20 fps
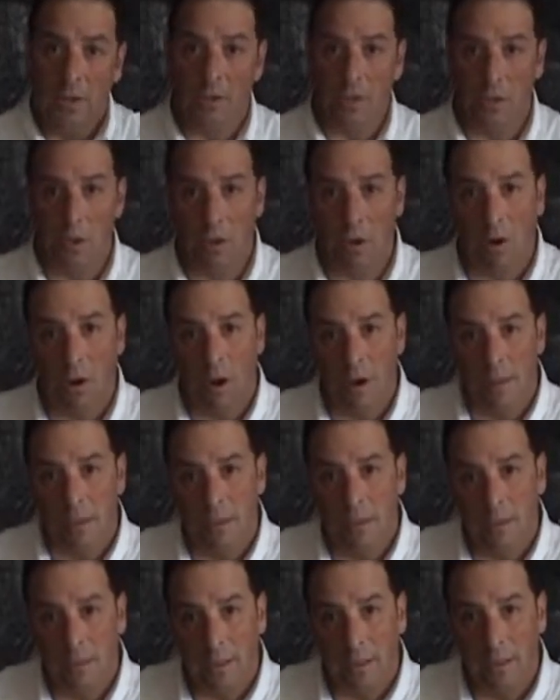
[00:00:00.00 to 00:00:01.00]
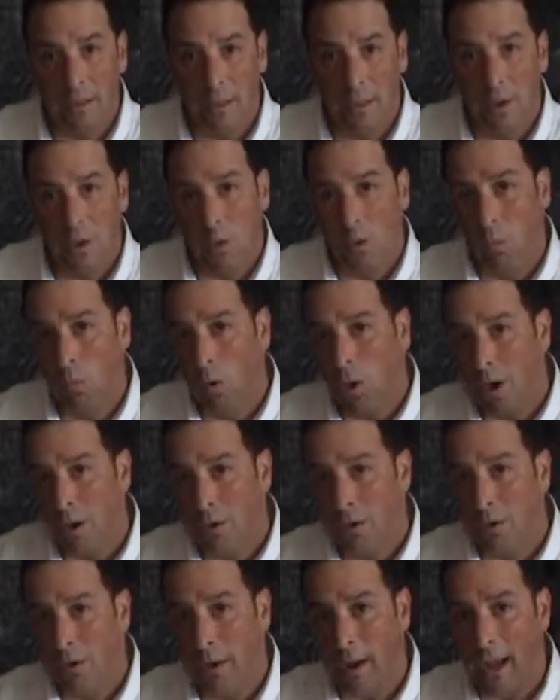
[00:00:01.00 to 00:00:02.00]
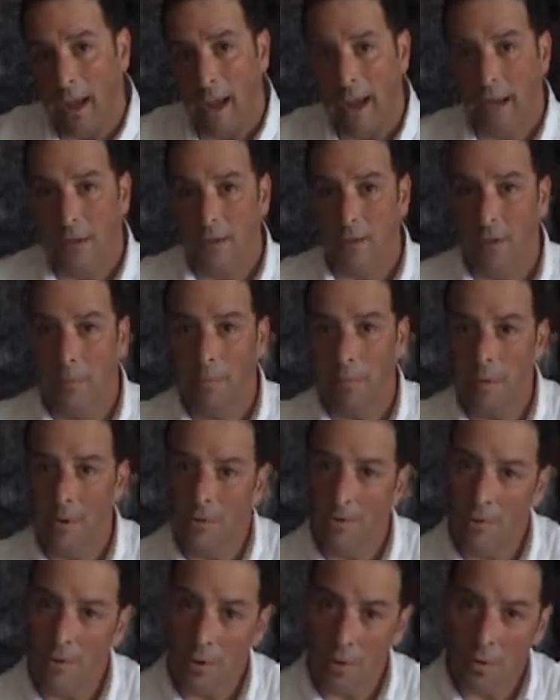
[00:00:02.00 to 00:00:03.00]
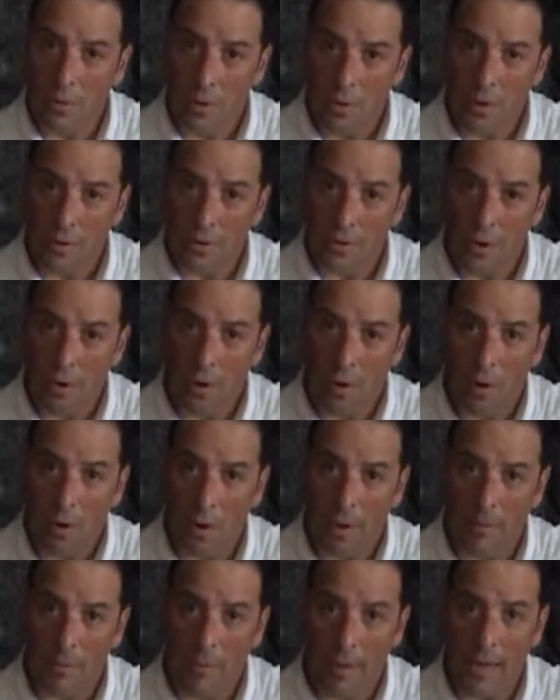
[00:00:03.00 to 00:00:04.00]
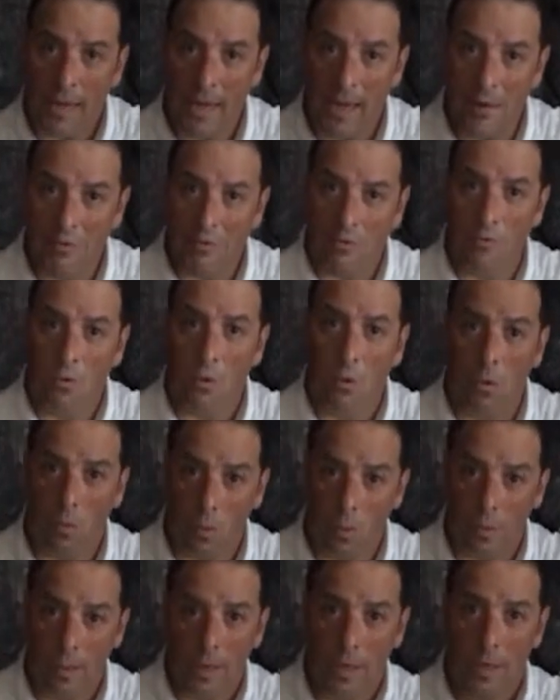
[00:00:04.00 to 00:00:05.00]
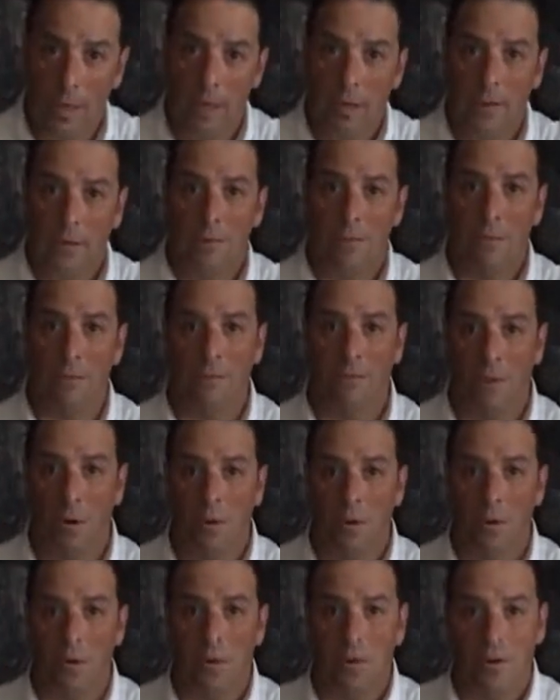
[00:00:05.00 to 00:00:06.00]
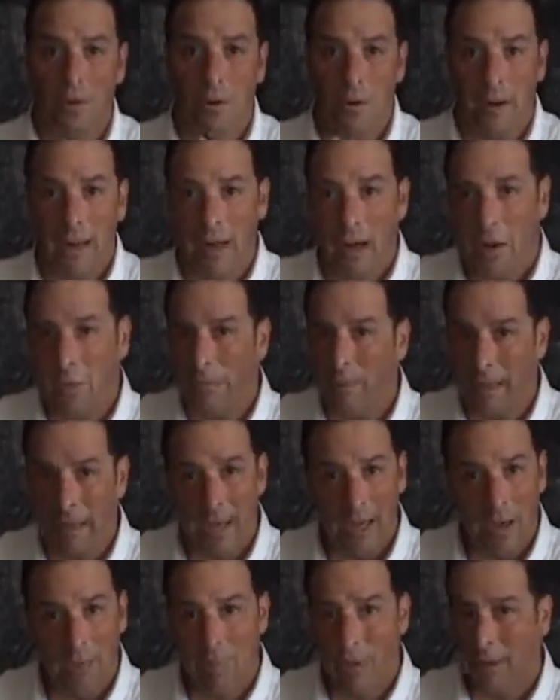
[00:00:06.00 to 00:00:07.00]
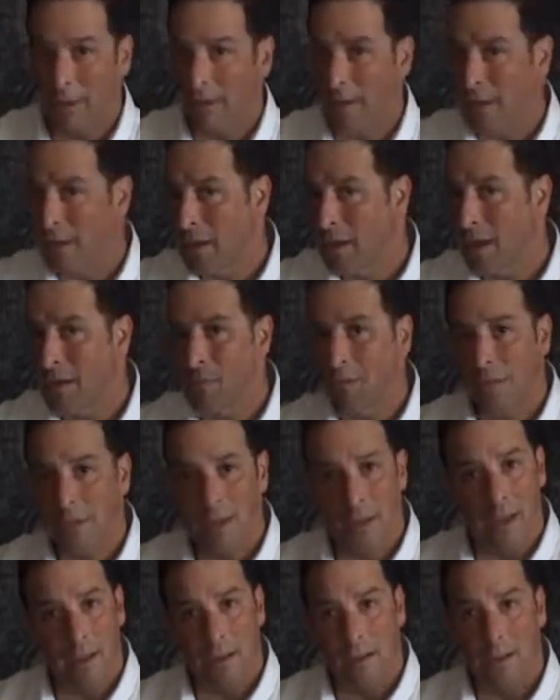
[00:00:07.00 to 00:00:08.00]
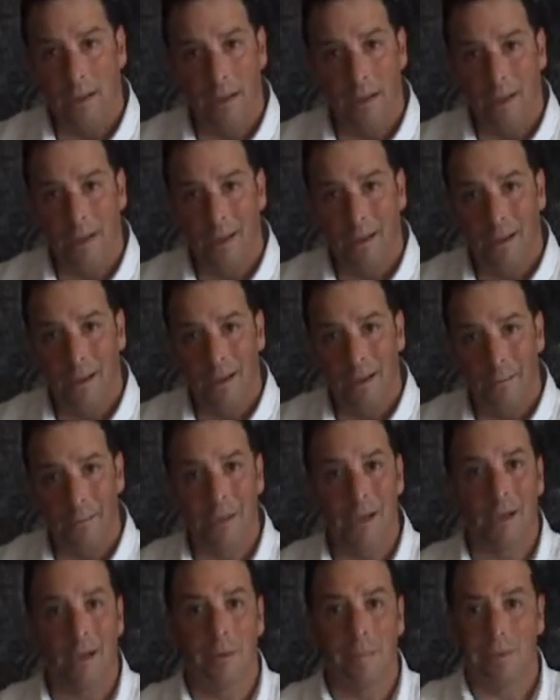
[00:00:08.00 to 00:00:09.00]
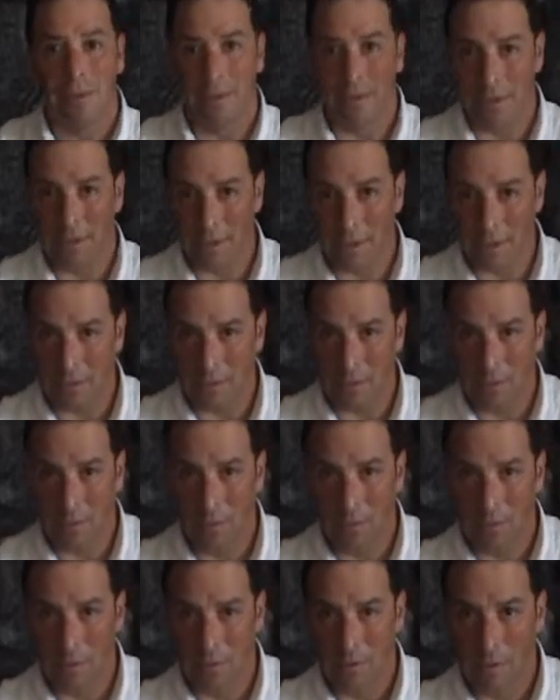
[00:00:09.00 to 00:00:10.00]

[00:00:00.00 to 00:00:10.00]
to constantly run your ads, to be focused on pay it forward, to be focused on helping anybody that comes in become successful.